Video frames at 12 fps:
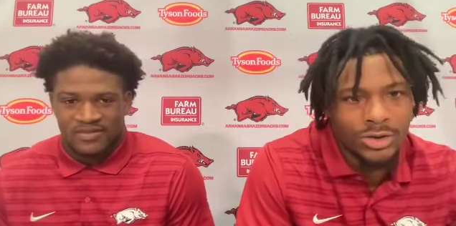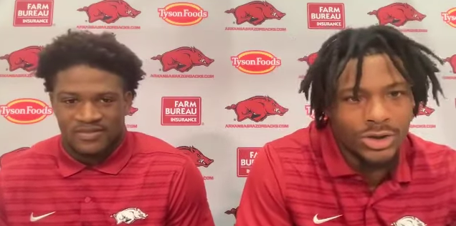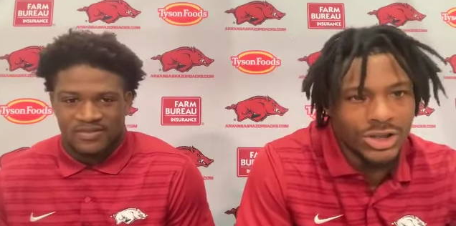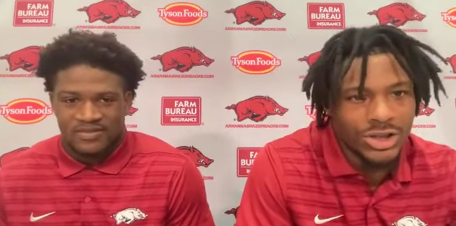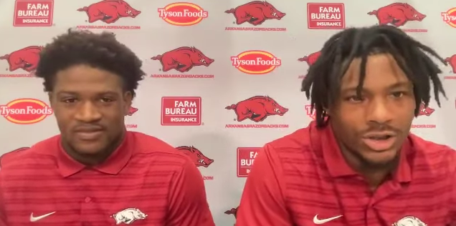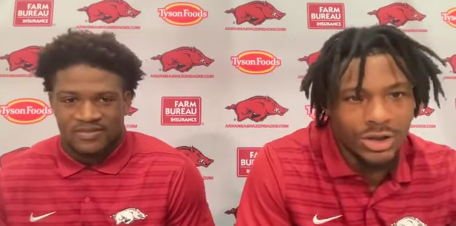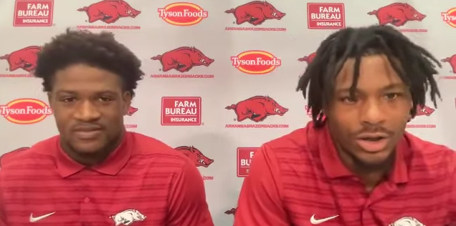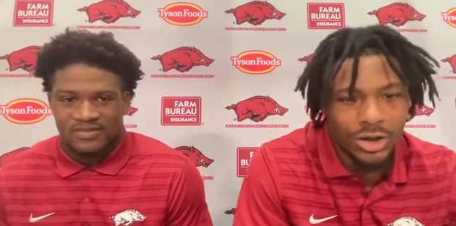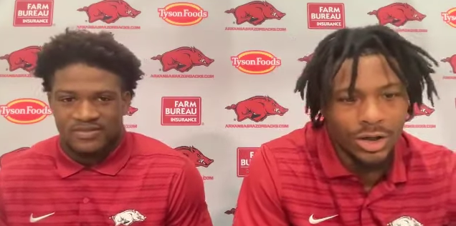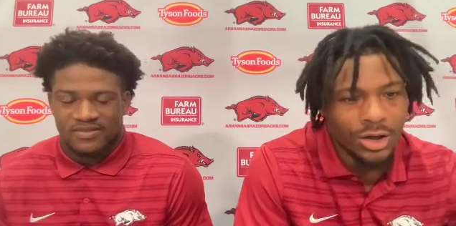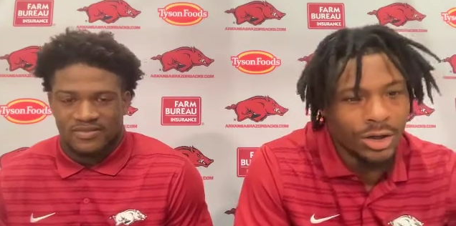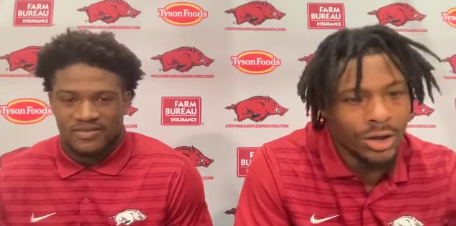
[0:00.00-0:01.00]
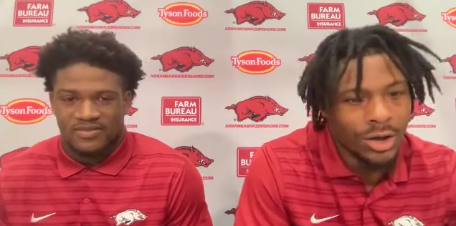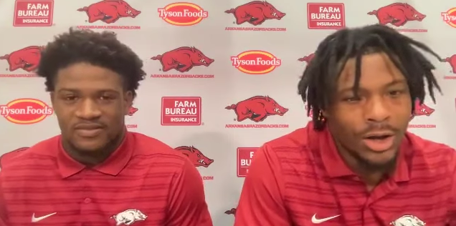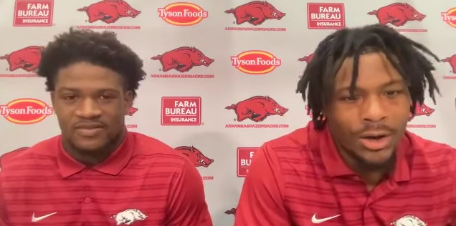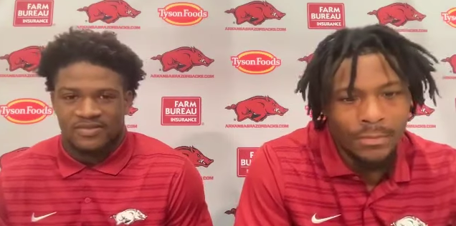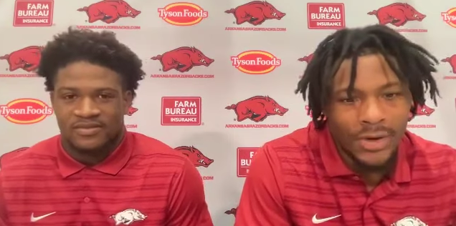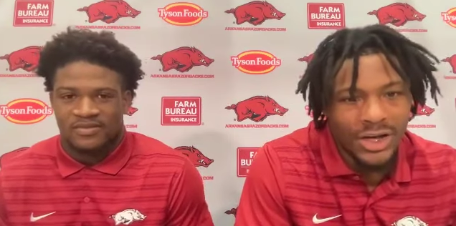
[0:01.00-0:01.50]
Speaker 1: just uh
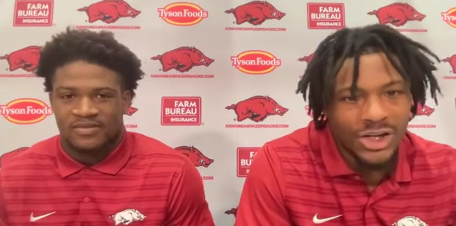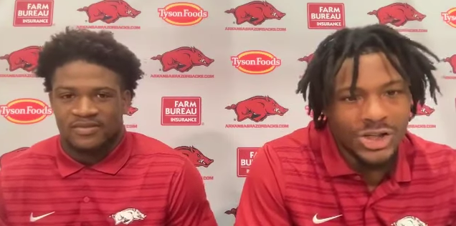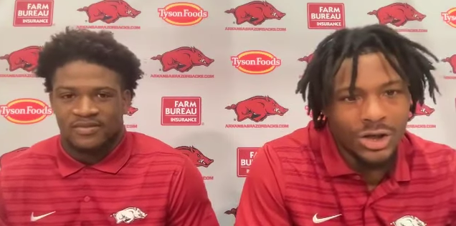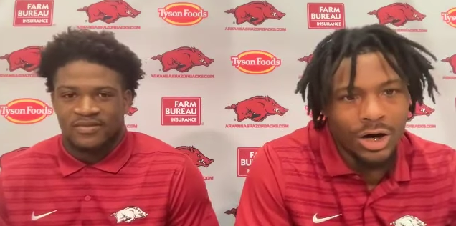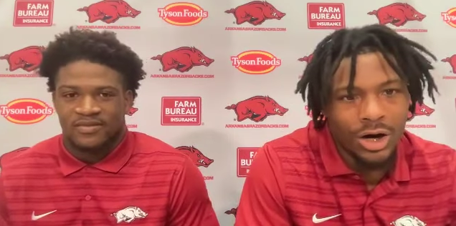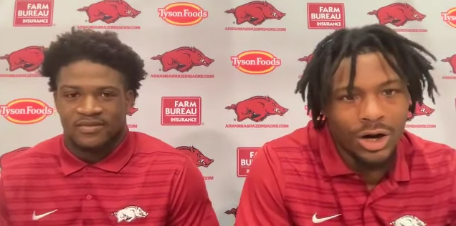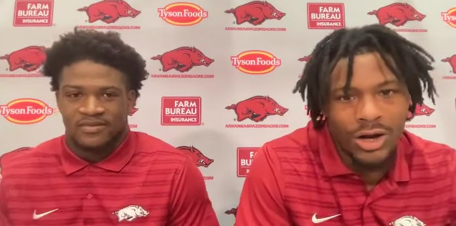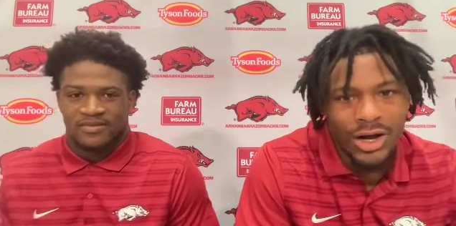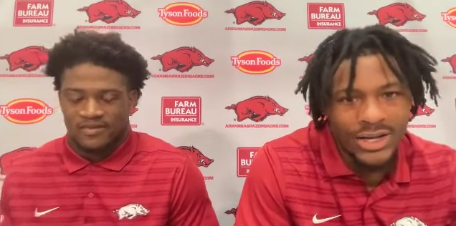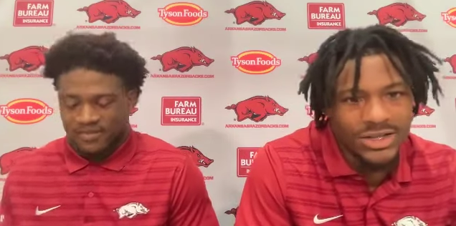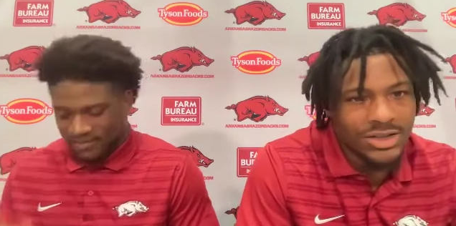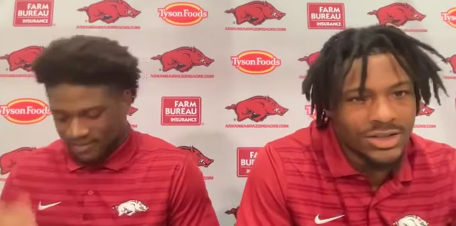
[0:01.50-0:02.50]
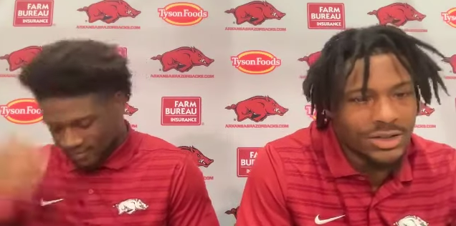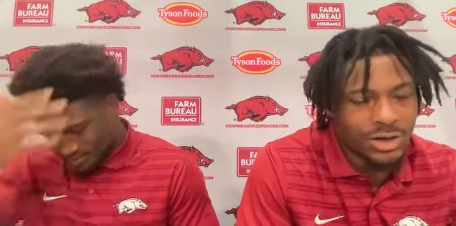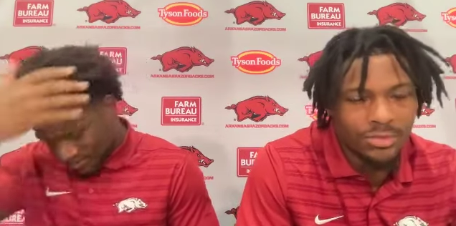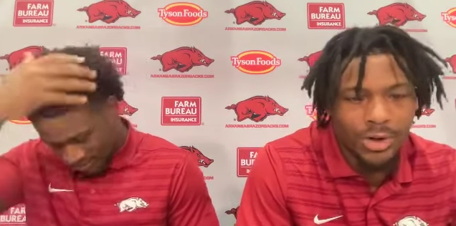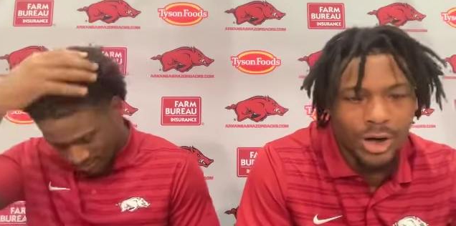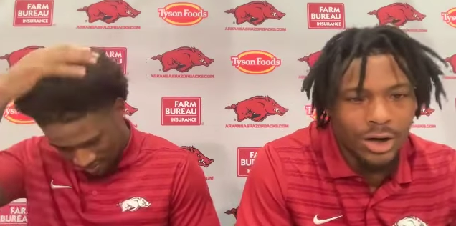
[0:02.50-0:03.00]
making sure all hats is to the
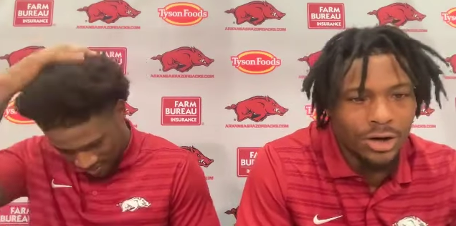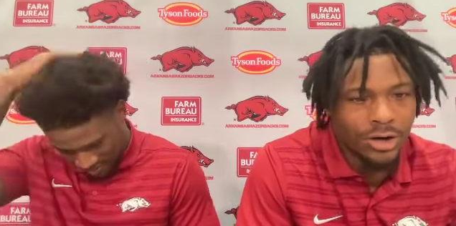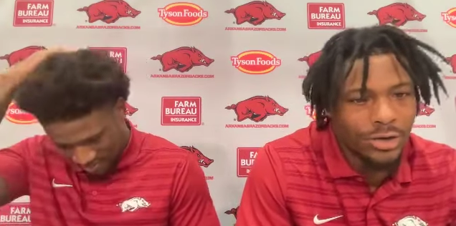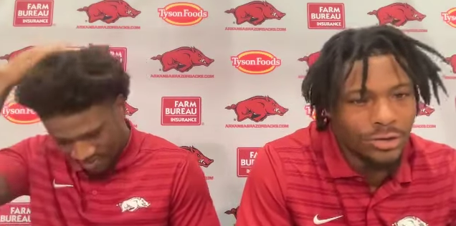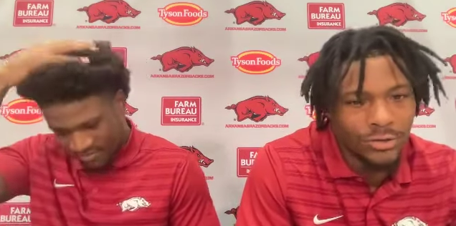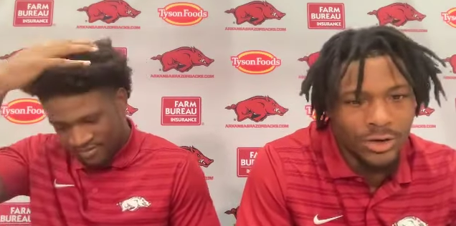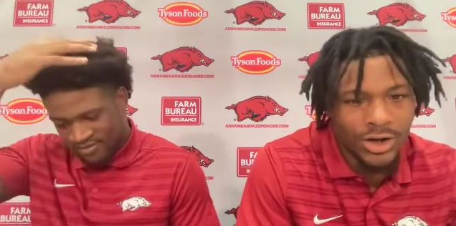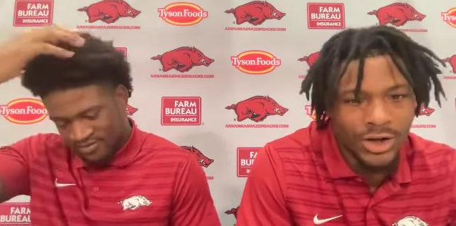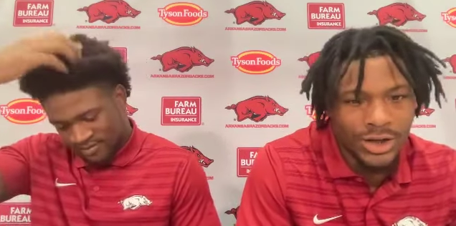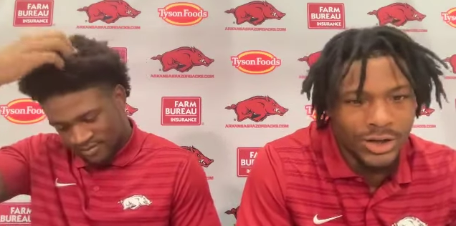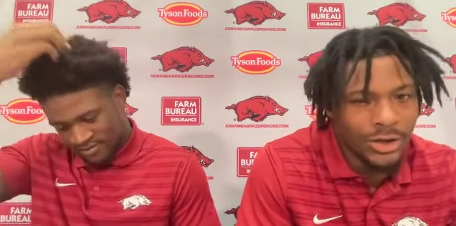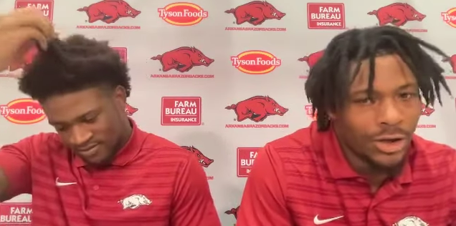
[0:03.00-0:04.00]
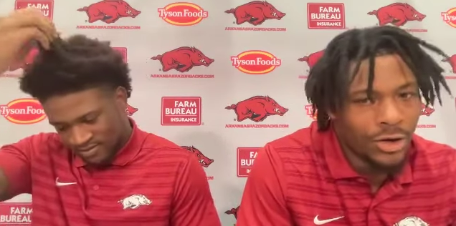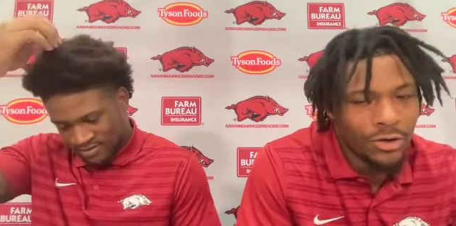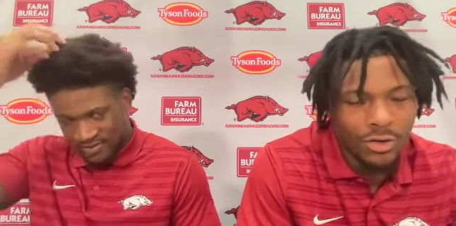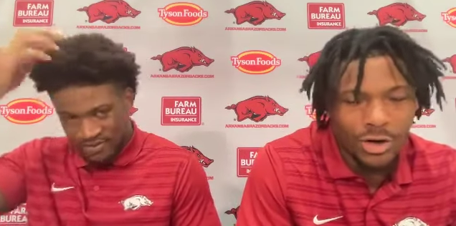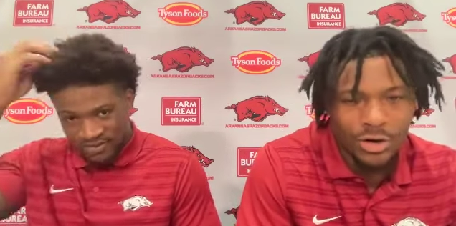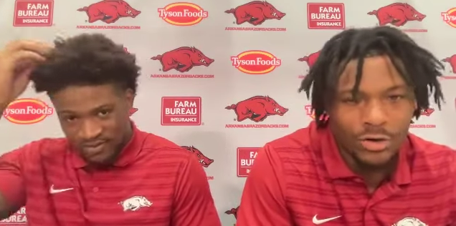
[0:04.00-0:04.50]
ball, running,
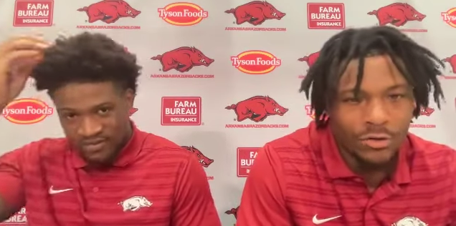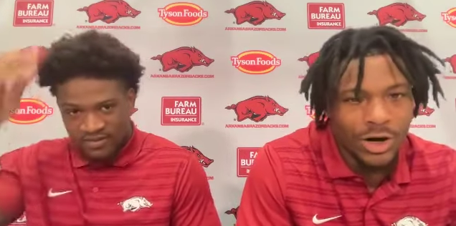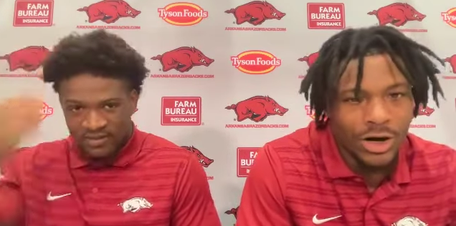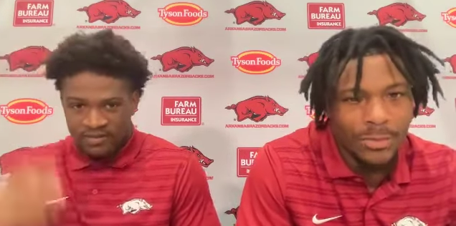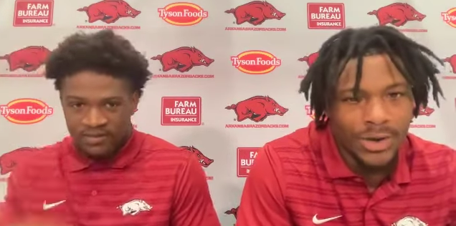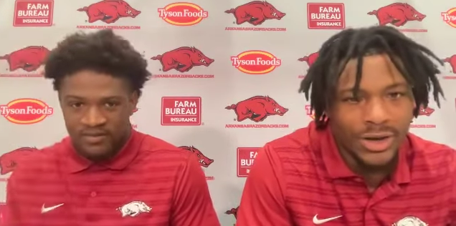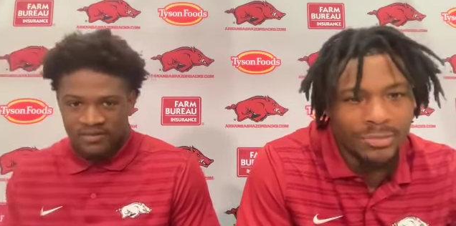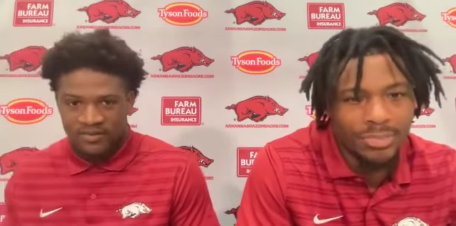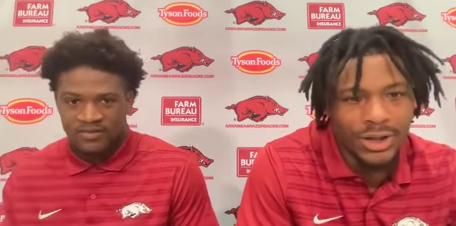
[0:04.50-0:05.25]
running around, making